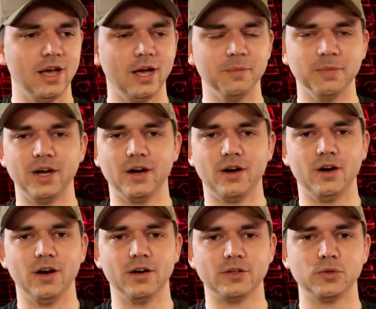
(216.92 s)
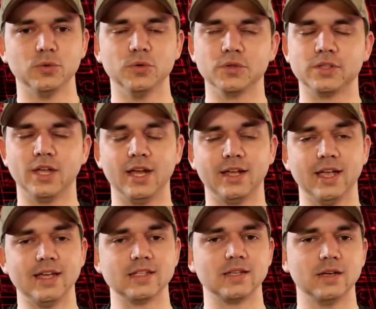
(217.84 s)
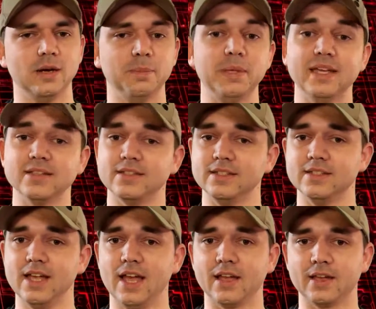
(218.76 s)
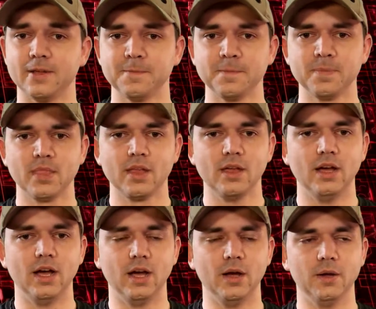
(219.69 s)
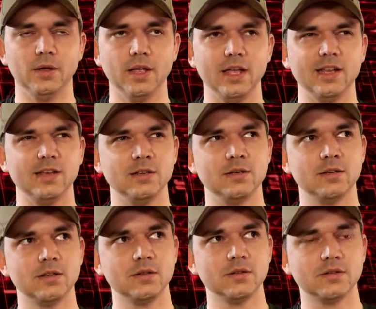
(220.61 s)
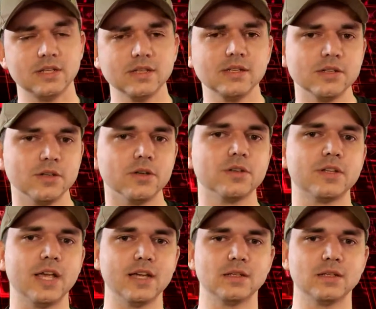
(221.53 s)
There are tools like psexec, and SysInternals has a